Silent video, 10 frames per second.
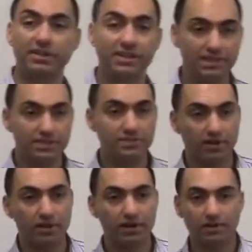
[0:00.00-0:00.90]
bit in this
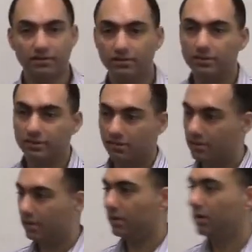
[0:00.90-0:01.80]
regard.
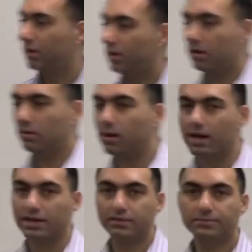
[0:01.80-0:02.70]

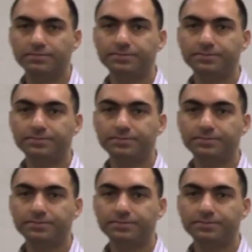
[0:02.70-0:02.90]
Why?